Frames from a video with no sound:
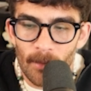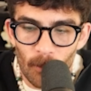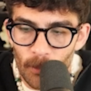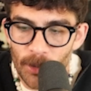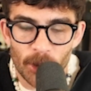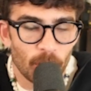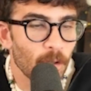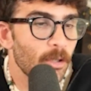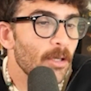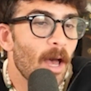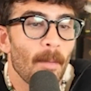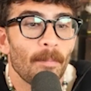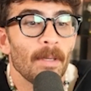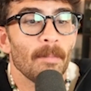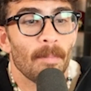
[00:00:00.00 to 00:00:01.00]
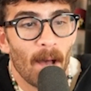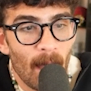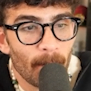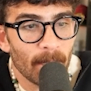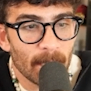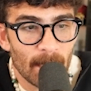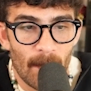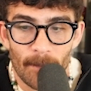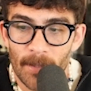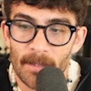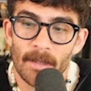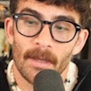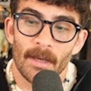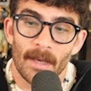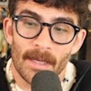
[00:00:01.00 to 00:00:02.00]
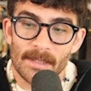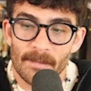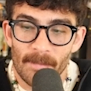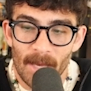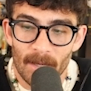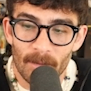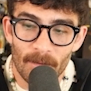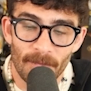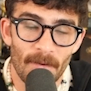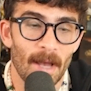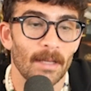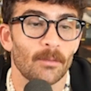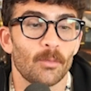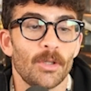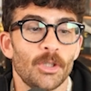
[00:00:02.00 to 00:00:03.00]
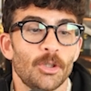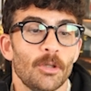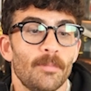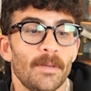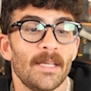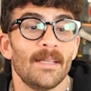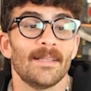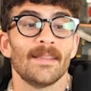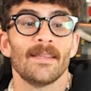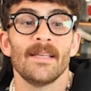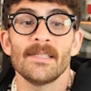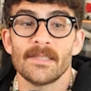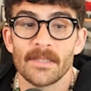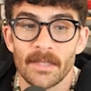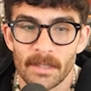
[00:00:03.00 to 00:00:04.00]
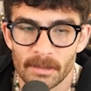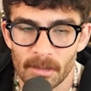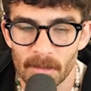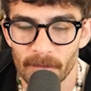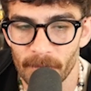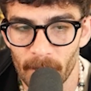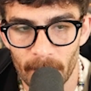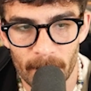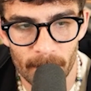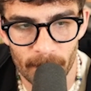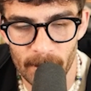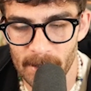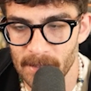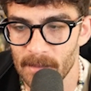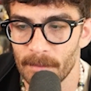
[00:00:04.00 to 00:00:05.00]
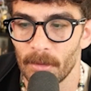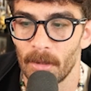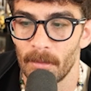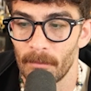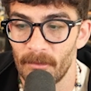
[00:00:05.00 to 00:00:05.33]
We should not be bombing Yemen. As a matter of fact, we should be listening to the very reasonable,